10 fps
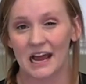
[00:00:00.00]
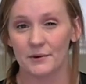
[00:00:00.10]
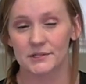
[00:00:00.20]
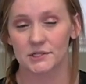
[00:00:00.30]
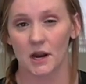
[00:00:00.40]
I
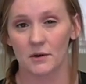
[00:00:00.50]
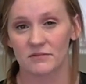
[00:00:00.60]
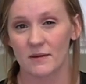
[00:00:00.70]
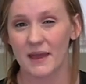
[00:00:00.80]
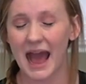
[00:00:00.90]
would start
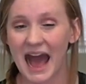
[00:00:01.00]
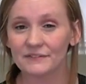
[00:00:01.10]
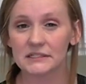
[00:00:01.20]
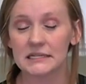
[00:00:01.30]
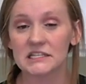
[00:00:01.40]
with maybe a
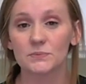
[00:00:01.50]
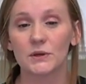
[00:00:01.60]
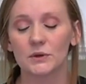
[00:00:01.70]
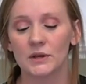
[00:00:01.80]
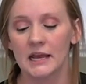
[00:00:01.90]
1/2
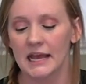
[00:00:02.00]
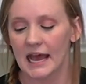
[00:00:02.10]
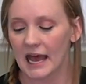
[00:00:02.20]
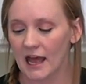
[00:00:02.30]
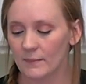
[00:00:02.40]
teaspoon.
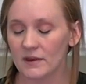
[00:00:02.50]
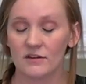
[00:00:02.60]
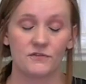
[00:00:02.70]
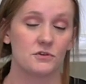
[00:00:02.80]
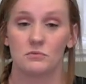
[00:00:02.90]

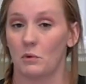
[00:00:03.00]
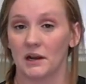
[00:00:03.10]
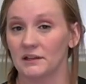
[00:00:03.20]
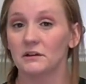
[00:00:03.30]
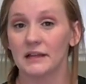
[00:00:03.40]
If you
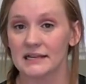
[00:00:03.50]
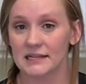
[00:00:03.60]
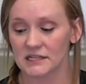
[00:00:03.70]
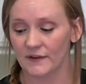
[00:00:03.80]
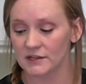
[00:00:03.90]
want a little less,
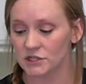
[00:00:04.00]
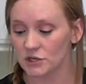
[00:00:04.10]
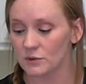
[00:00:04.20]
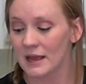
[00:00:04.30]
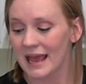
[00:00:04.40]
that's fine
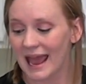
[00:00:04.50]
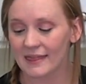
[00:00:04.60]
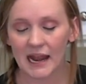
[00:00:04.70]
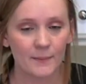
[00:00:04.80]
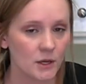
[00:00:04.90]
too.
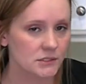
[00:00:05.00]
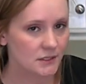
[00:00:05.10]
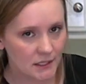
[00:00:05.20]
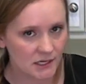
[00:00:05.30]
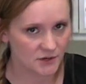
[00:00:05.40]
And then I'm
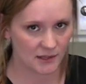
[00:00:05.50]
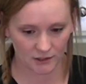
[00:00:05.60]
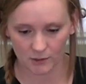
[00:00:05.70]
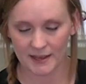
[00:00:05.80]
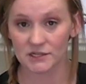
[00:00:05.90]
also gonna do a
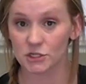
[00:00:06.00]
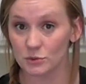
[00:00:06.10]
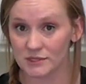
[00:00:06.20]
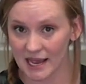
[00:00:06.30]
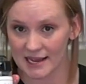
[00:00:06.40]
little bit
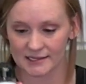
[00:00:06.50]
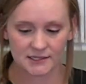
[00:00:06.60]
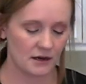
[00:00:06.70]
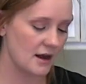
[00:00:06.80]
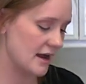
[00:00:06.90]
to
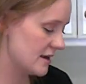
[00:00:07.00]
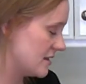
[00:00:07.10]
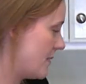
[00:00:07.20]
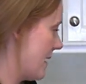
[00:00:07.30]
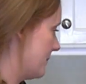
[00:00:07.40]
taste on
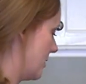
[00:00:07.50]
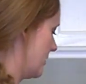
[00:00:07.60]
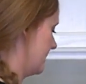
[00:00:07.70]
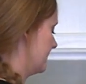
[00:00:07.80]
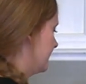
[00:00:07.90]
the
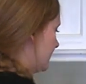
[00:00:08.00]
pepper.